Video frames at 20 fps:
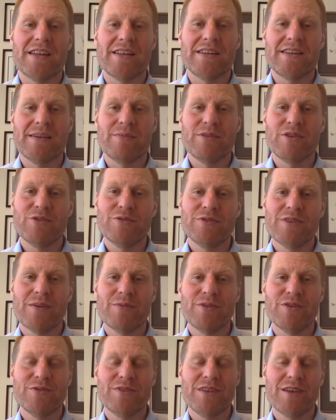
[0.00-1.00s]

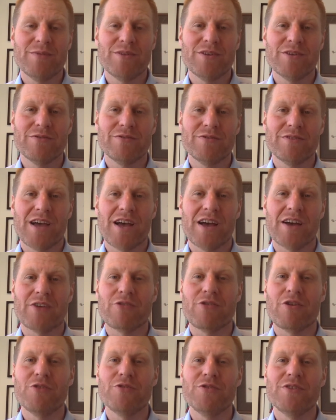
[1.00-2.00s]

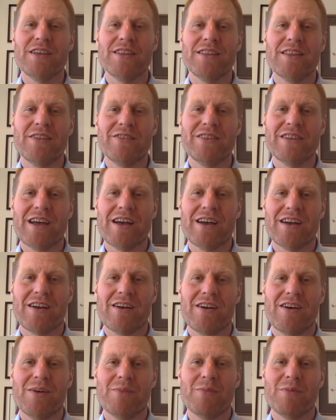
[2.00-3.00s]

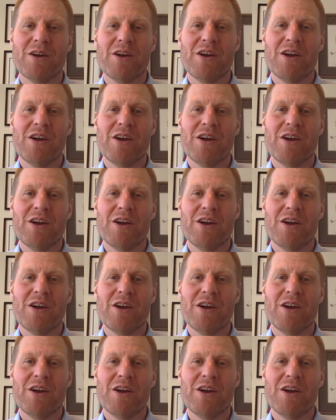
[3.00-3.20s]
www.crowdunlevy.com